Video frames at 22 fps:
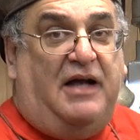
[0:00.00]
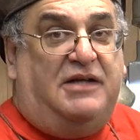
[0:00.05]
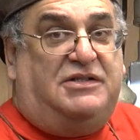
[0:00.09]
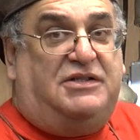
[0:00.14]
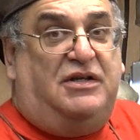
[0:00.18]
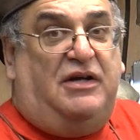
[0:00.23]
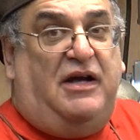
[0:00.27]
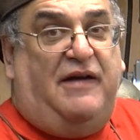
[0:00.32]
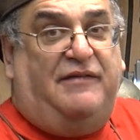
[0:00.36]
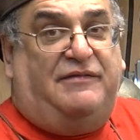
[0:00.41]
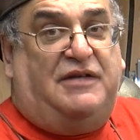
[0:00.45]

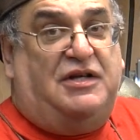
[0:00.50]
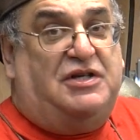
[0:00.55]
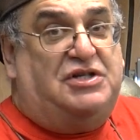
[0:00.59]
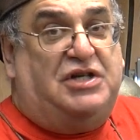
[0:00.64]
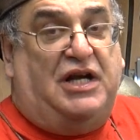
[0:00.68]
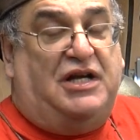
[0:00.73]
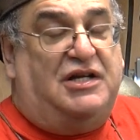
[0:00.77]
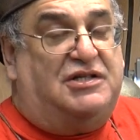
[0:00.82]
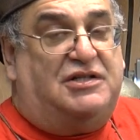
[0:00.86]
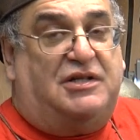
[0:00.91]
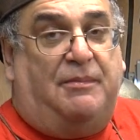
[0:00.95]
still have to
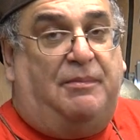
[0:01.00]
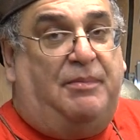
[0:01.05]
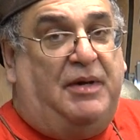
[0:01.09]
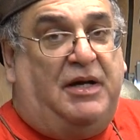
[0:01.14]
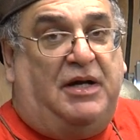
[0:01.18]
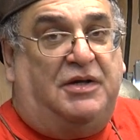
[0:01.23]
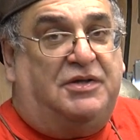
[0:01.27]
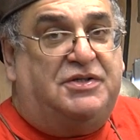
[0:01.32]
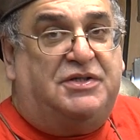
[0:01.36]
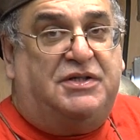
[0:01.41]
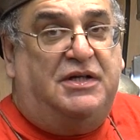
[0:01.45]
change the
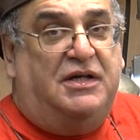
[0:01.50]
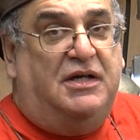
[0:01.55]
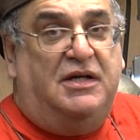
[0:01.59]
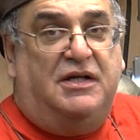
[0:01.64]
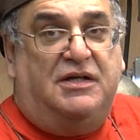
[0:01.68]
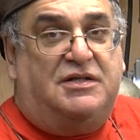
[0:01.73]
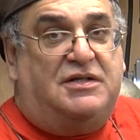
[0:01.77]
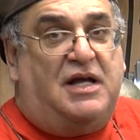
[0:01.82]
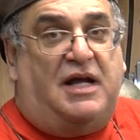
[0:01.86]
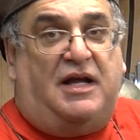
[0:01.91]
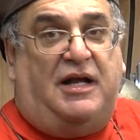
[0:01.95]
belts.
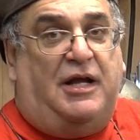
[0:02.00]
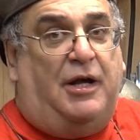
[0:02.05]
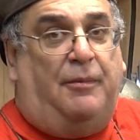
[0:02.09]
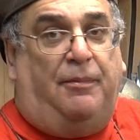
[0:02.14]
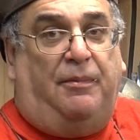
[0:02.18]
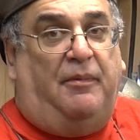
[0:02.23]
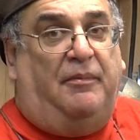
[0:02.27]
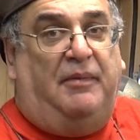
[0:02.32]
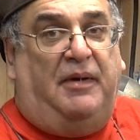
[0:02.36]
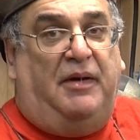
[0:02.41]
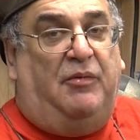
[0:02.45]
It's not
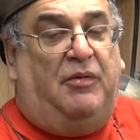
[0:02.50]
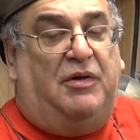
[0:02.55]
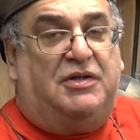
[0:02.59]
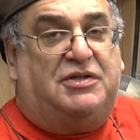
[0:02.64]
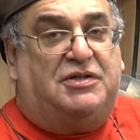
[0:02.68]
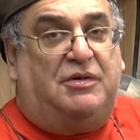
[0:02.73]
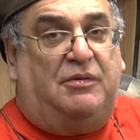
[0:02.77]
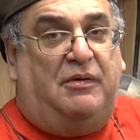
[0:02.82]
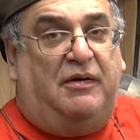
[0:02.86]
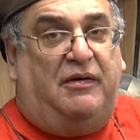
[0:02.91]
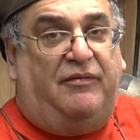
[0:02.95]
helping me
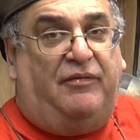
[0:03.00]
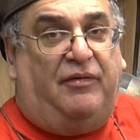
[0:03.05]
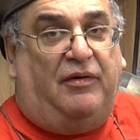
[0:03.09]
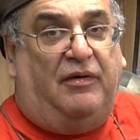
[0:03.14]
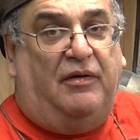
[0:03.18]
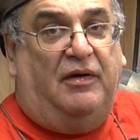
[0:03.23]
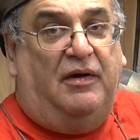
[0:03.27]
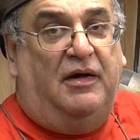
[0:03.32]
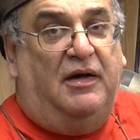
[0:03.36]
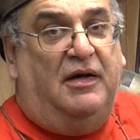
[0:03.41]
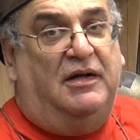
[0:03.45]
whatsoever.
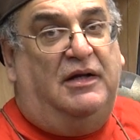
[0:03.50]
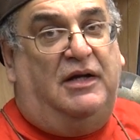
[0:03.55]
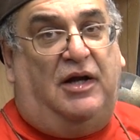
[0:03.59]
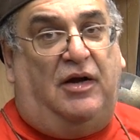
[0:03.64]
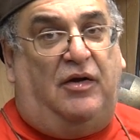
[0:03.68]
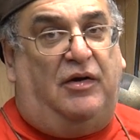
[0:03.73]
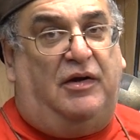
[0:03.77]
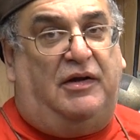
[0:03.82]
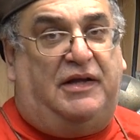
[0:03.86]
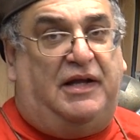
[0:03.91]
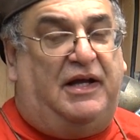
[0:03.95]
The
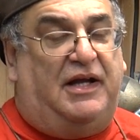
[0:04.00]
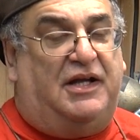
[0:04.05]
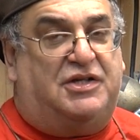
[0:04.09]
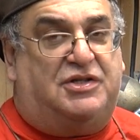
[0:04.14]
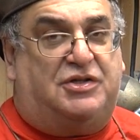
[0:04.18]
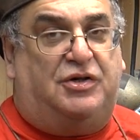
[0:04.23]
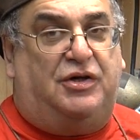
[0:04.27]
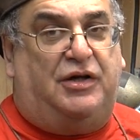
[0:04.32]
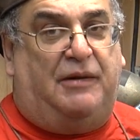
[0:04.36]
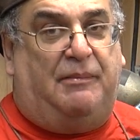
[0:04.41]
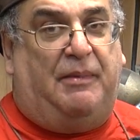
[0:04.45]
only thing that's
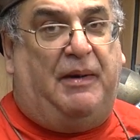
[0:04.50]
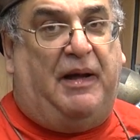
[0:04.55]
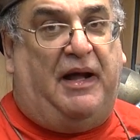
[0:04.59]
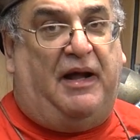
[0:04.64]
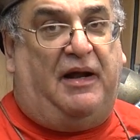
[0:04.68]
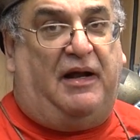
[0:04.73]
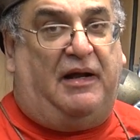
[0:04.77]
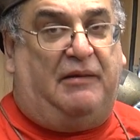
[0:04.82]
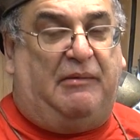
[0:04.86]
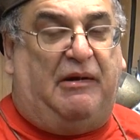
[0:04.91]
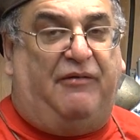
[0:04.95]
good about
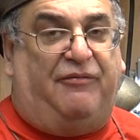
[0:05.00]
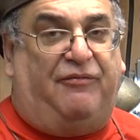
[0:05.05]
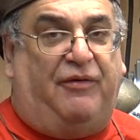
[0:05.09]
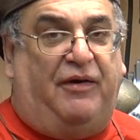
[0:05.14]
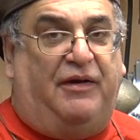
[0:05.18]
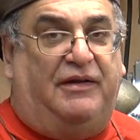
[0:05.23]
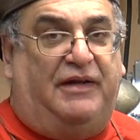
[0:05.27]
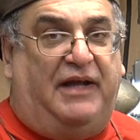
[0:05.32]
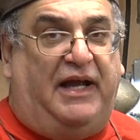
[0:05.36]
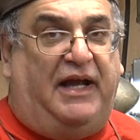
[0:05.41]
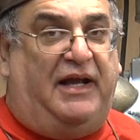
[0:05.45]
it, like my
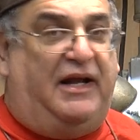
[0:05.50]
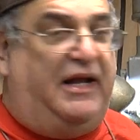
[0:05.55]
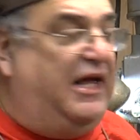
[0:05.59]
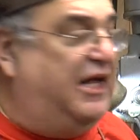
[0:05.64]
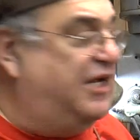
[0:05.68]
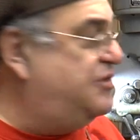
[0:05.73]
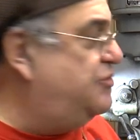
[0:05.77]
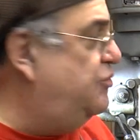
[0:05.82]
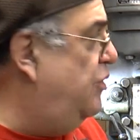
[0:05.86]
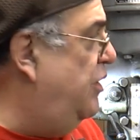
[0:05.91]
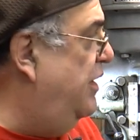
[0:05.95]
friend Dan
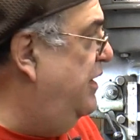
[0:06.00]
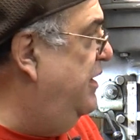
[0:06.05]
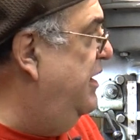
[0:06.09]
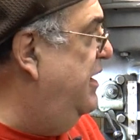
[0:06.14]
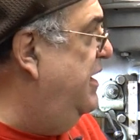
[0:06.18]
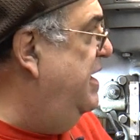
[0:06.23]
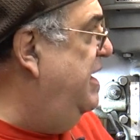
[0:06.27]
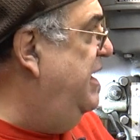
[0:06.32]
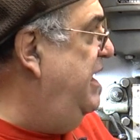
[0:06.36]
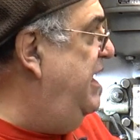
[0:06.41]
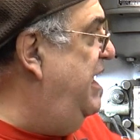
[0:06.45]
has one,
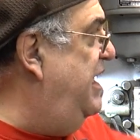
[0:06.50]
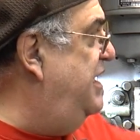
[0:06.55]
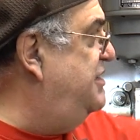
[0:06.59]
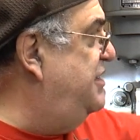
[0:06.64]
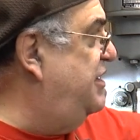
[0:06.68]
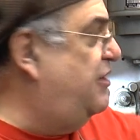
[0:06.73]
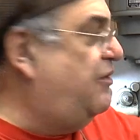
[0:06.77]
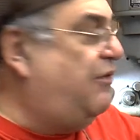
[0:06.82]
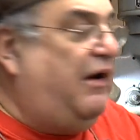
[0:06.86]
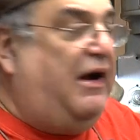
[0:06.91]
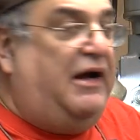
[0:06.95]
he has
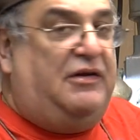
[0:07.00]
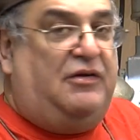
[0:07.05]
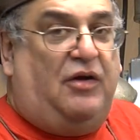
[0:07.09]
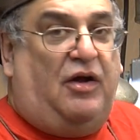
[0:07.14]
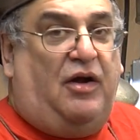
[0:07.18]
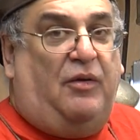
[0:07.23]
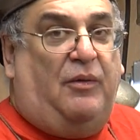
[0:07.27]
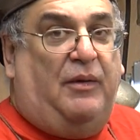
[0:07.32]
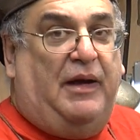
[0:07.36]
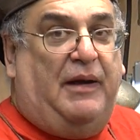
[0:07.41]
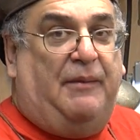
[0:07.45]
it cranked
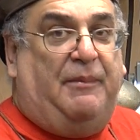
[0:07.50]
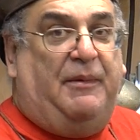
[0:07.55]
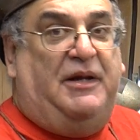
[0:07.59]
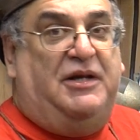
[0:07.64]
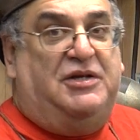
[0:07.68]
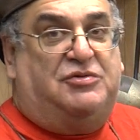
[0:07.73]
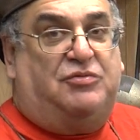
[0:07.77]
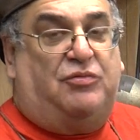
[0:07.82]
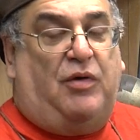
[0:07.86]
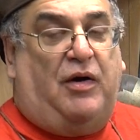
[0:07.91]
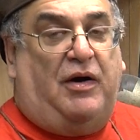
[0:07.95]
all the way up and
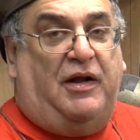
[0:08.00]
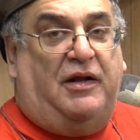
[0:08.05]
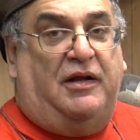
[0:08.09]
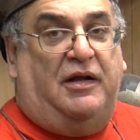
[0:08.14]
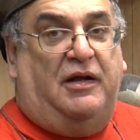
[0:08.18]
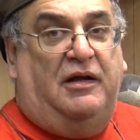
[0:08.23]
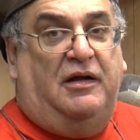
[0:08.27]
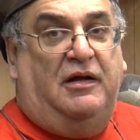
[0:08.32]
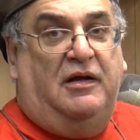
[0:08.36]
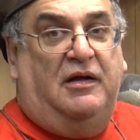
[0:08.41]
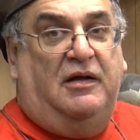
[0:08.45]
he's running
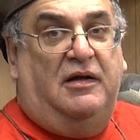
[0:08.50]
the